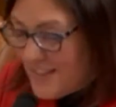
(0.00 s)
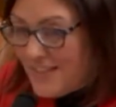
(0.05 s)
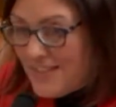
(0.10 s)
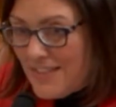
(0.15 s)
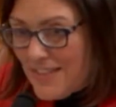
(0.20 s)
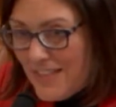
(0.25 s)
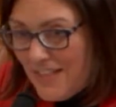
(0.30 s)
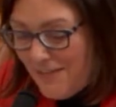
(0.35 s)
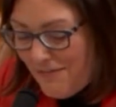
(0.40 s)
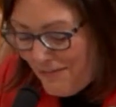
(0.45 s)
to
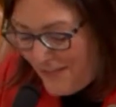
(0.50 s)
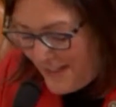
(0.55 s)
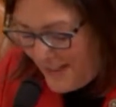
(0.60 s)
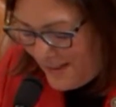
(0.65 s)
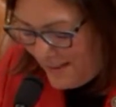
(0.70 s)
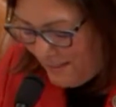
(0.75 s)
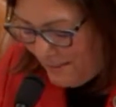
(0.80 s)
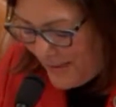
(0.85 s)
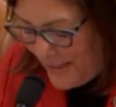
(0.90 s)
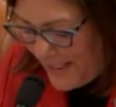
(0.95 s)

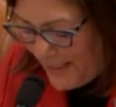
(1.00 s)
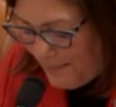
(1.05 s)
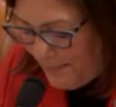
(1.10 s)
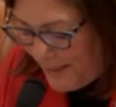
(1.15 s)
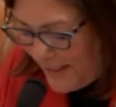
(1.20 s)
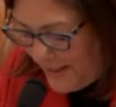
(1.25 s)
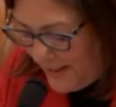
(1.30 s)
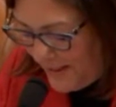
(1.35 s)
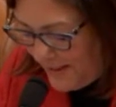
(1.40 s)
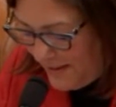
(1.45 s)
defund Planned
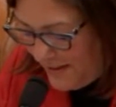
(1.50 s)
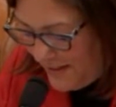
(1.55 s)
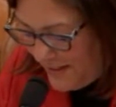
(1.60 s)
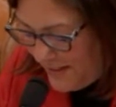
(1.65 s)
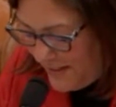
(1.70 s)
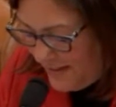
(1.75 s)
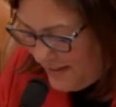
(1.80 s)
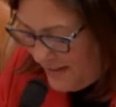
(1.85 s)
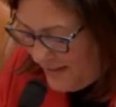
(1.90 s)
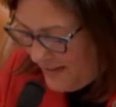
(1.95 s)

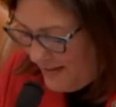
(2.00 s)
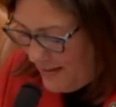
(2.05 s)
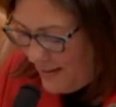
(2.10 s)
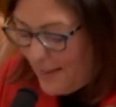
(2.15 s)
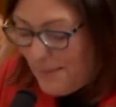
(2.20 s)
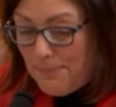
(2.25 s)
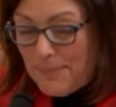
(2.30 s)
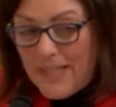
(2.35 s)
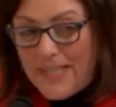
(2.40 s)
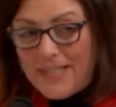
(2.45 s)
Parenthood,
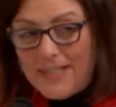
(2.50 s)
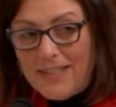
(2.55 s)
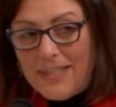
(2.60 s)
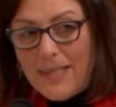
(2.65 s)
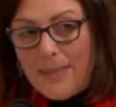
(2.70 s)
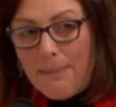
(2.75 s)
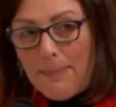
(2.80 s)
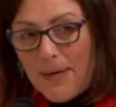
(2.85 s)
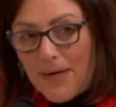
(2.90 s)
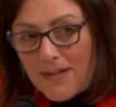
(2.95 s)
a
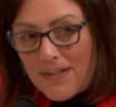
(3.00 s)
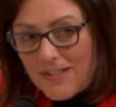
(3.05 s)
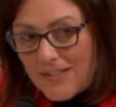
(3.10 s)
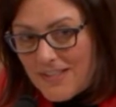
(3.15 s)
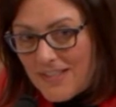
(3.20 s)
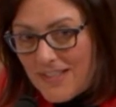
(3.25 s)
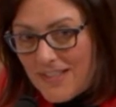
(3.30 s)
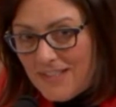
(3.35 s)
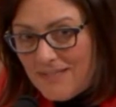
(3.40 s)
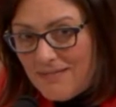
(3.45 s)
blatantly
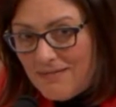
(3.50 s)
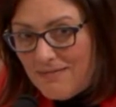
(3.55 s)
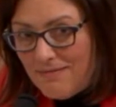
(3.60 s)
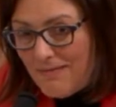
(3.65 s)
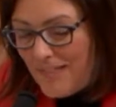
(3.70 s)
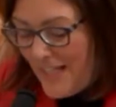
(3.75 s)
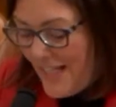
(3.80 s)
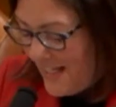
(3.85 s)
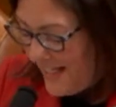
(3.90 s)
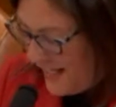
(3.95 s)
partisan
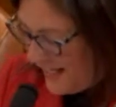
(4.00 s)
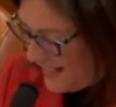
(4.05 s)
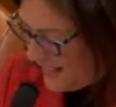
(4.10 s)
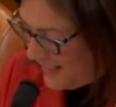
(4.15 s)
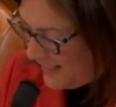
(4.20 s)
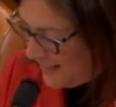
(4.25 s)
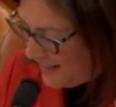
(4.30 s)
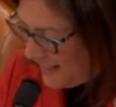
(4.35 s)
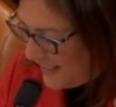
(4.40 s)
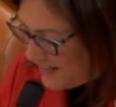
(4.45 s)
and
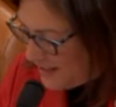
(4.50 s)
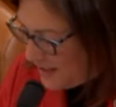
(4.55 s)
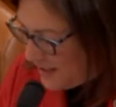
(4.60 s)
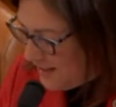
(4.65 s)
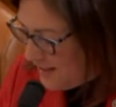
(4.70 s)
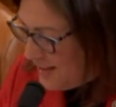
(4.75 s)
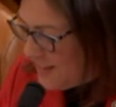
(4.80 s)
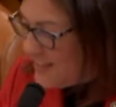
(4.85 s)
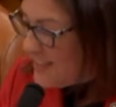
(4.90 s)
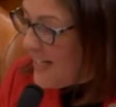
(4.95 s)

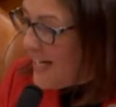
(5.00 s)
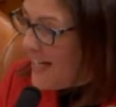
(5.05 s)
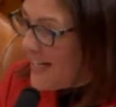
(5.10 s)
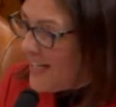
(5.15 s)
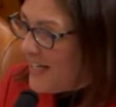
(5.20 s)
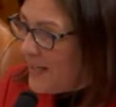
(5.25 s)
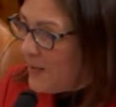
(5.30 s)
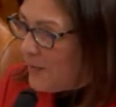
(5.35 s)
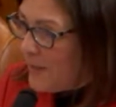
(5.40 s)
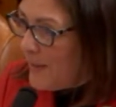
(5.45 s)
ideological attack
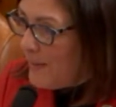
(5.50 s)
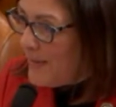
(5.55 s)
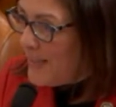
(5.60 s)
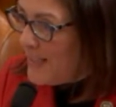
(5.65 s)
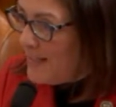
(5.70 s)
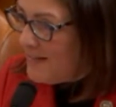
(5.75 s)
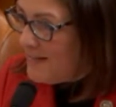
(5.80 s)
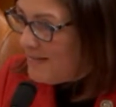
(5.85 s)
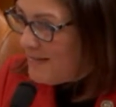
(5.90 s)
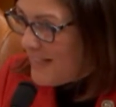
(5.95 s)
on
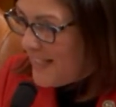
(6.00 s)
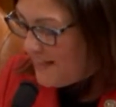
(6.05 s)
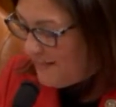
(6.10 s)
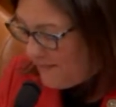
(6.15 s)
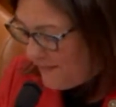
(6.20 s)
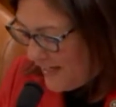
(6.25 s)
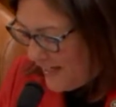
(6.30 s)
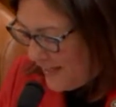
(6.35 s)
women and